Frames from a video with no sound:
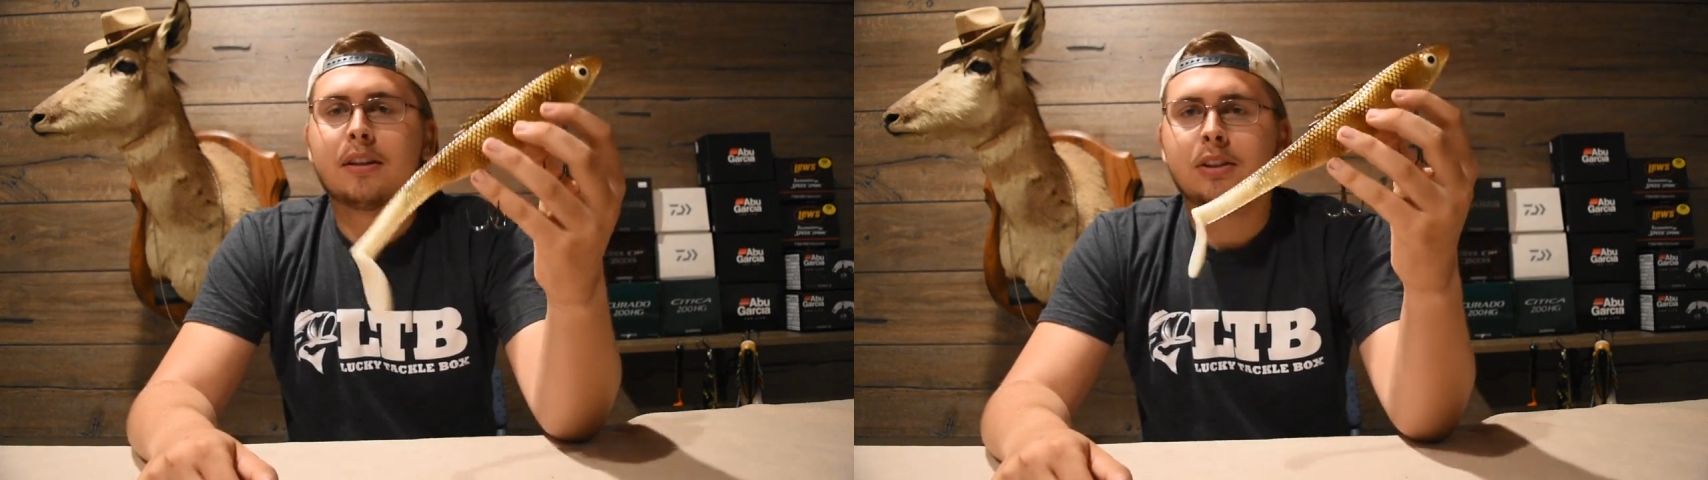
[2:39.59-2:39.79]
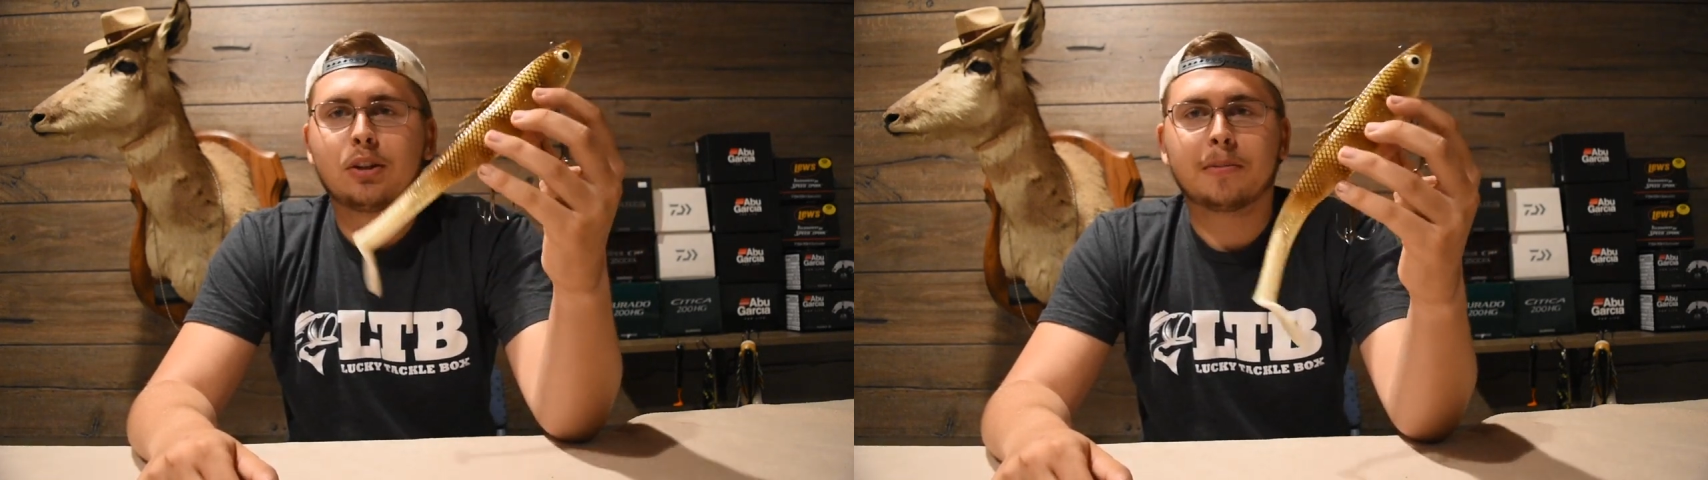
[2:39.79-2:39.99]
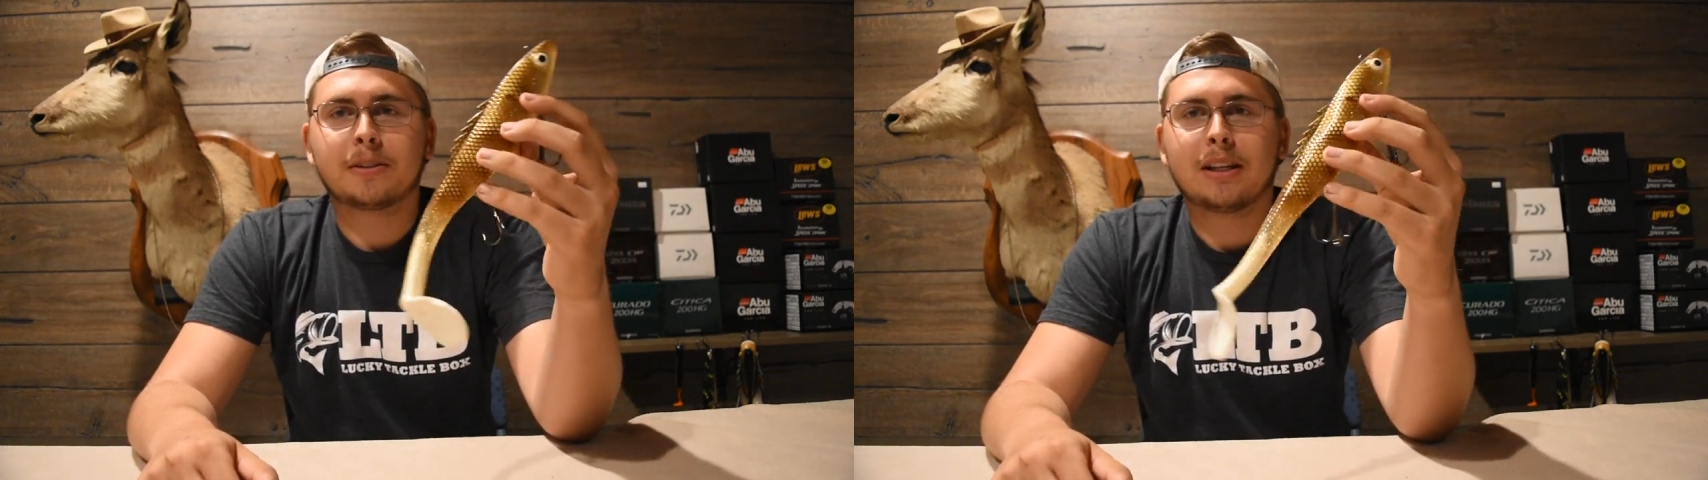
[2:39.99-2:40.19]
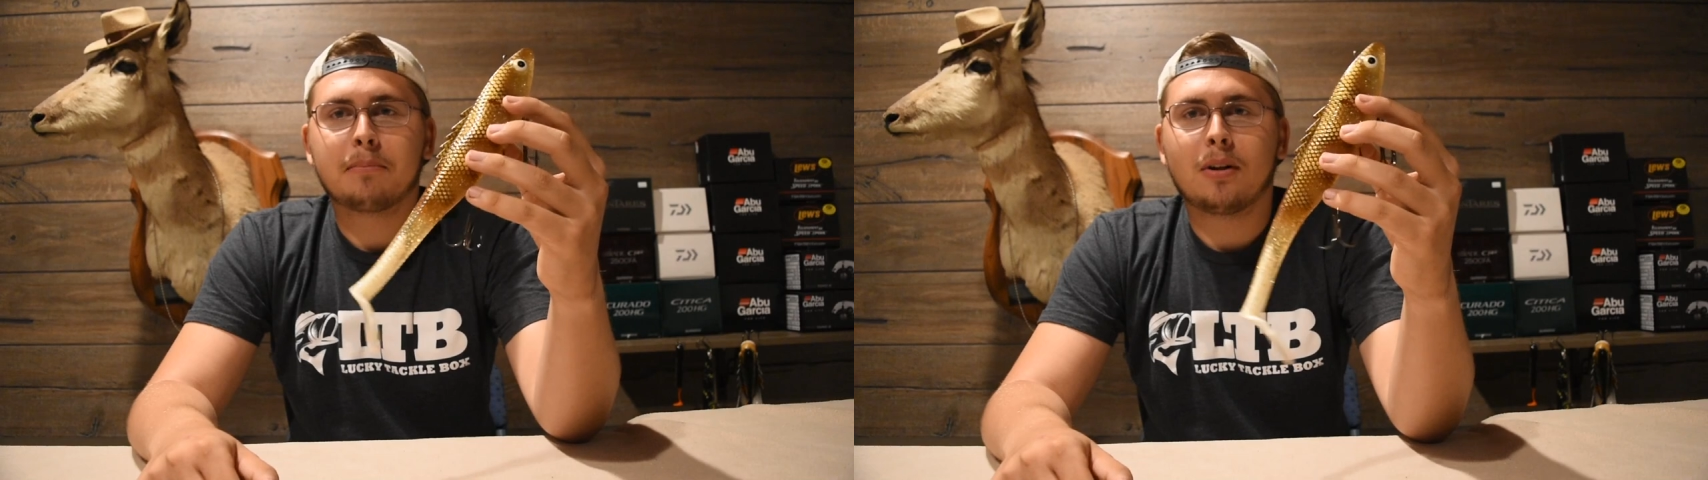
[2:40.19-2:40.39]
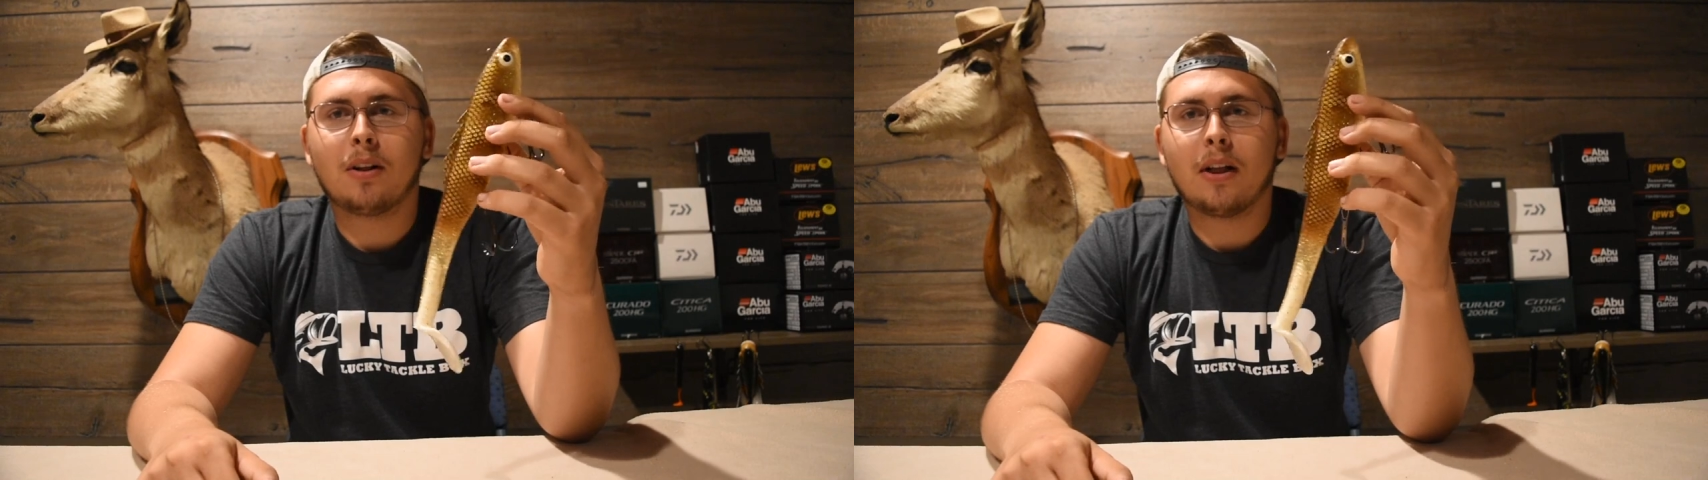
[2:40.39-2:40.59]
Super
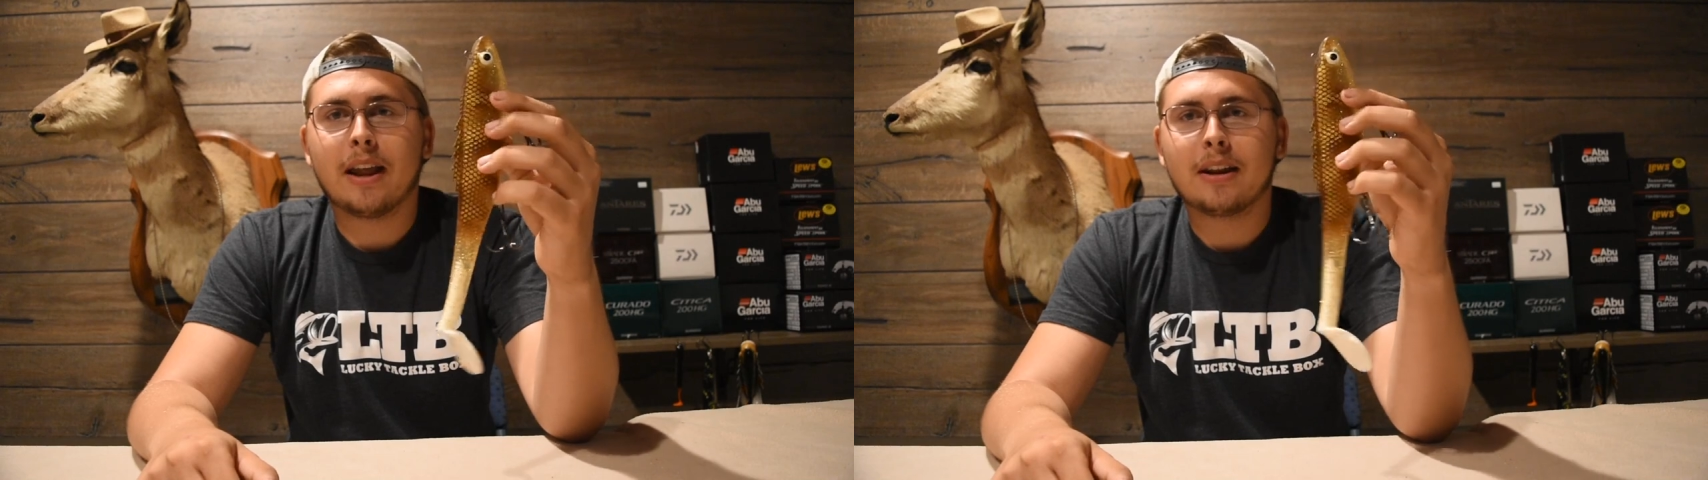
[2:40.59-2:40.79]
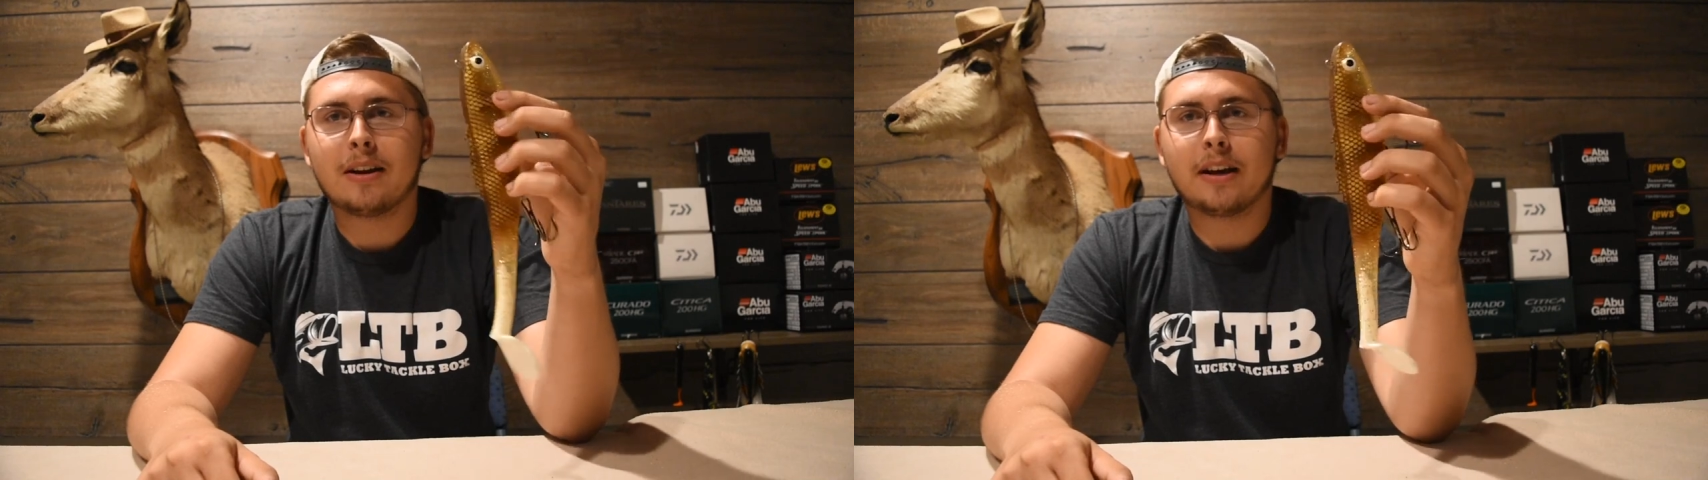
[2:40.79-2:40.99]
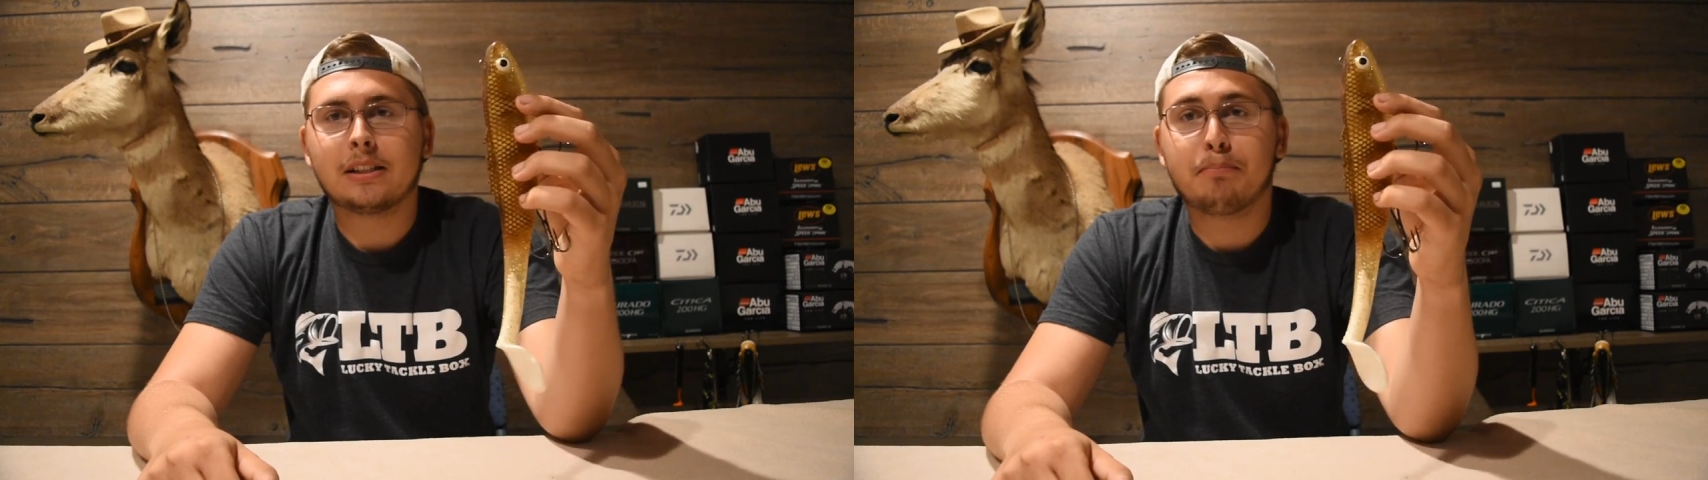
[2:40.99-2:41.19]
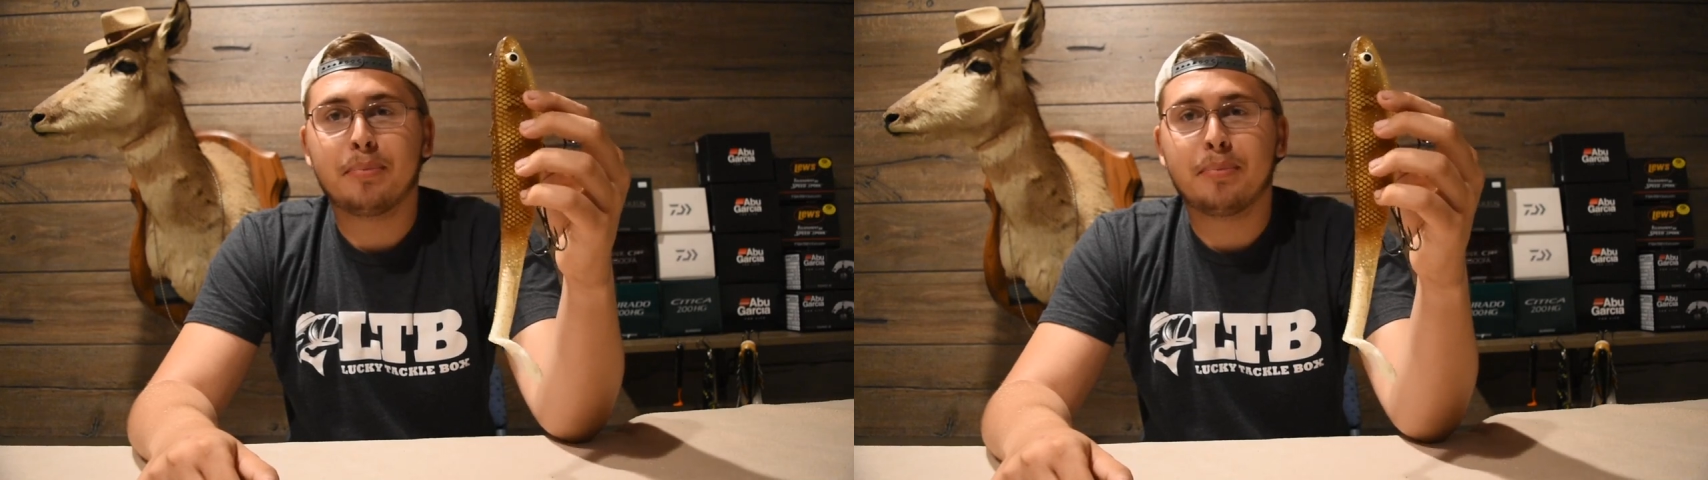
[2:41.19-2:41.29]
simple and a nice